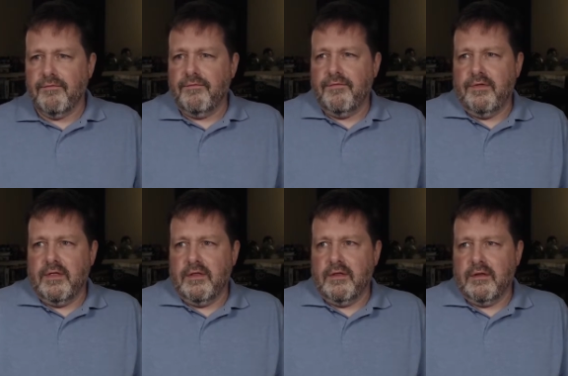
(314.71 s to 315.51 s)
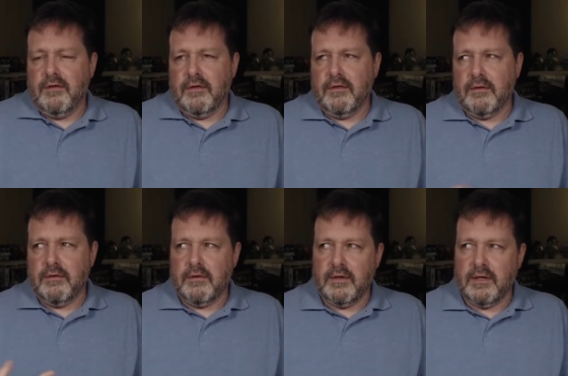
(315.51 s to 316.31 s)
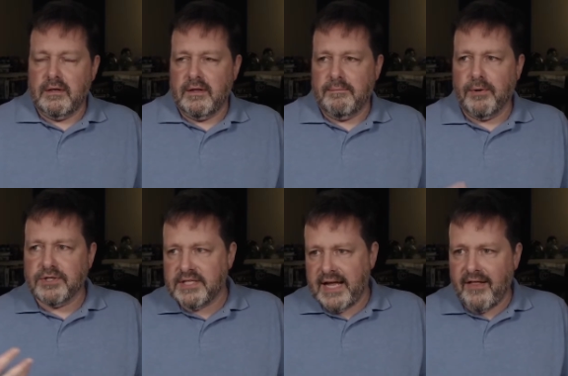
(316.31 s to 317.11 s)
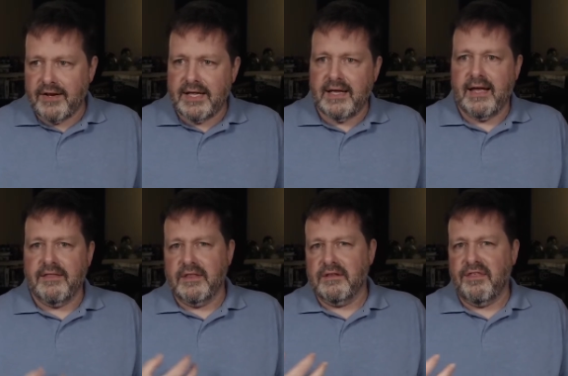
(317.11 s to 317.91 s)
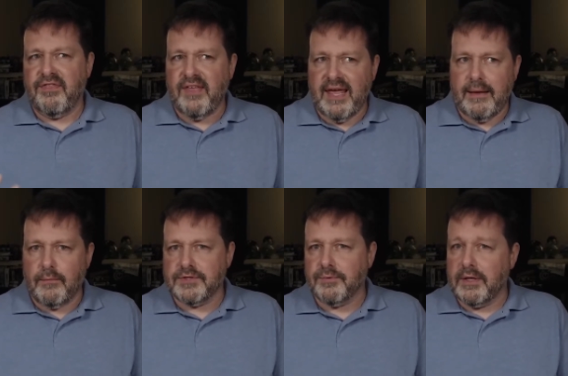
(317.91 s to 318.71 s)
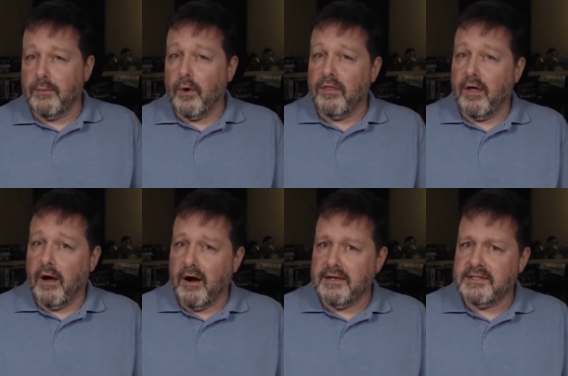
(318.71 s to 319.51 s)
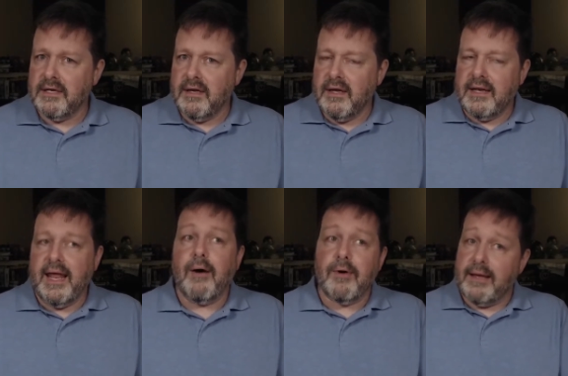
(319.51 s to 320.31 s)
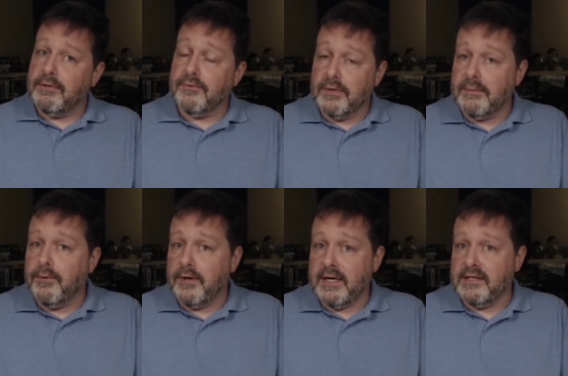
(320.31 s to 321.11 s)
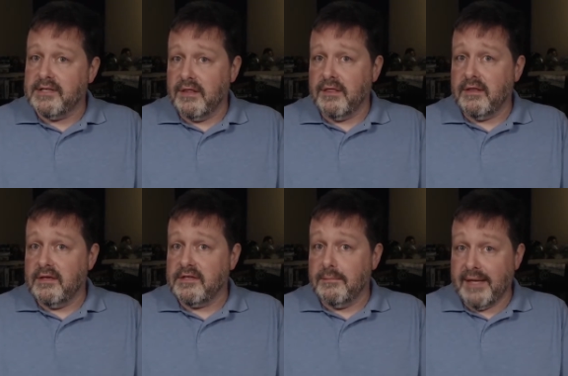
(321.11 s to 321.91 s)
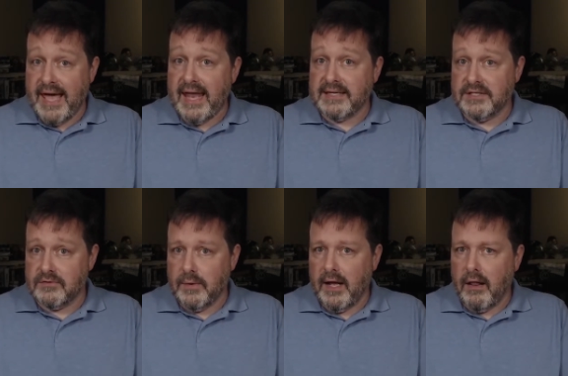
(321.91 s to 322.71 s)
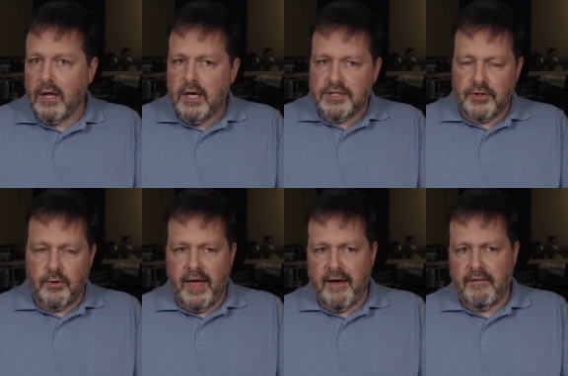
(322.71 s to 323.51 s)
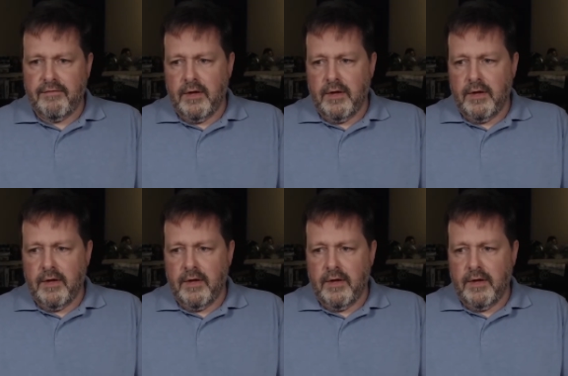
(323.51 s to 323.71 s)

the personality and the theme was really more in the art, now we're able to really put it into the mechanics as well. So you have